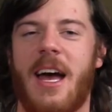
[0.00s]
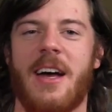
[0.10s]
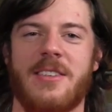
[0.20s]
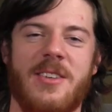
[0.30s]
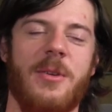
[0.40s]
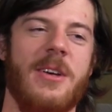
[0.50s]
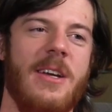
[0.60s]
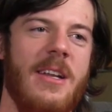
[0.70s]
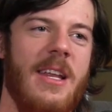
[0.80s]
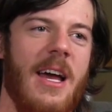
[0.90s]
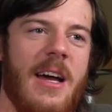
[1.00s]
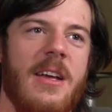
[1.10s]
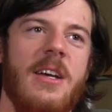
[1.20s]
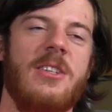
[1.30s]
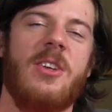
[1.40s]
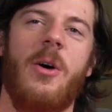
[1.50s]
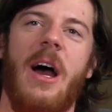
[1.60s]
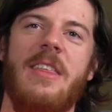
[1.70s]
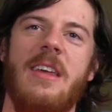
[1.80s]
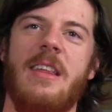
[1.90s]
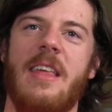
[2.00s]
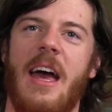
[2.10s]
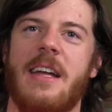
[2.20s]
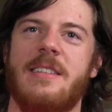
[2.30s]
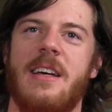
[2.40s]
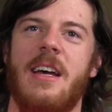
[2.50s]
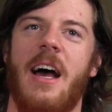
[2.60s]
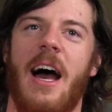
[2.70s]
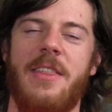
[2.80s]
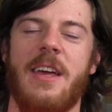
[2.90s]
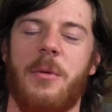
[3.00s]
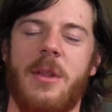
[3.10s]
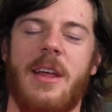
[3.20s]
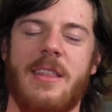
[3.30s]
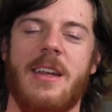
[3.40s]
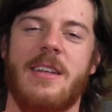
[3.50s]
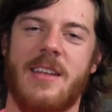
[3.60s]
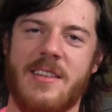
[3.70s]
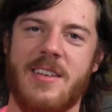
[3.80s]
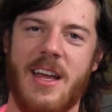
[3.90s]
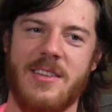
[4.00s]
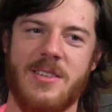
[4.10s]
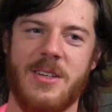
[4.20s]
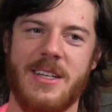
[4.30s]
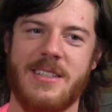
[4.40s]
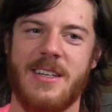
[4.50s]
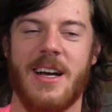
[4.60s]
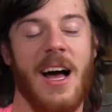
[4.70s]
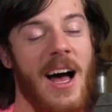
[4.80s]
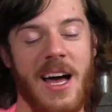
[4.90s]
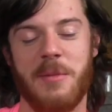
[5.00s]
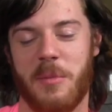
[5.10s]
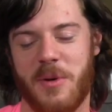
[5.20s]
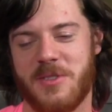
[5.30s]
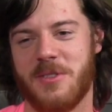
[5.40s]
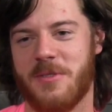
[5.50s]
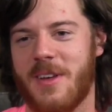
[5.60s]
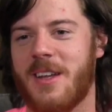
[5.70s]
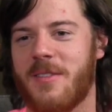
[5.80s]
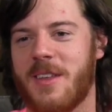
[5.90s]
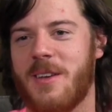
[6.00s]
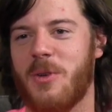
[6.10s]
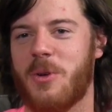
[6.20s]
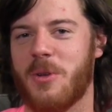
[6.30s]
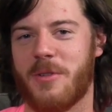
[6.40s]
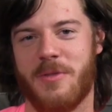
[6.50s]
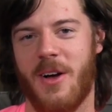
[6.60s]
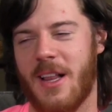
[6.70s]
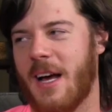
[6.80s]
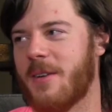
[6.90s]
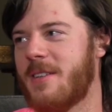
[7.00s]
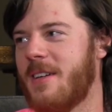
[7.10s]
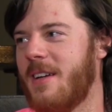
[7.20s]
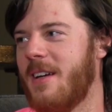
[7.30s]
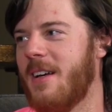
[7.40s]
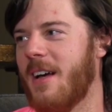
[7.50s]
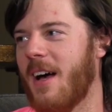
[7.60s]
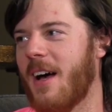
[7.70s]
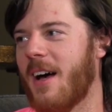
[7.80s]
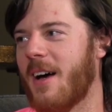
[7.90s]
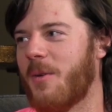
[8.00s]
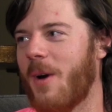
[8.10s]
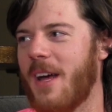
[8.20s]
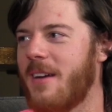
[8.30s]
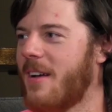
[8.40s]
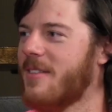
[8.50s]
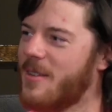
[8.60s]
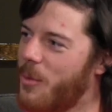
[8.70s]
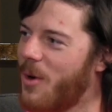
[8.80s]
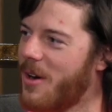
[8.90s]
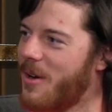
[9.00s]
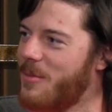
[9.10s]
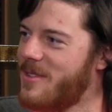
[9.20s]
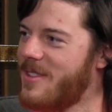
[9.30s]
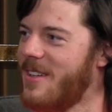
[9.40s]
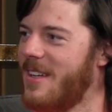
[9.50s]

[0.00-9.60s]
Yeah, so good. Yeah. So I think I really like that it doesn't answer it. I am a personal fan of the nuclear fallout. Rained on some worms,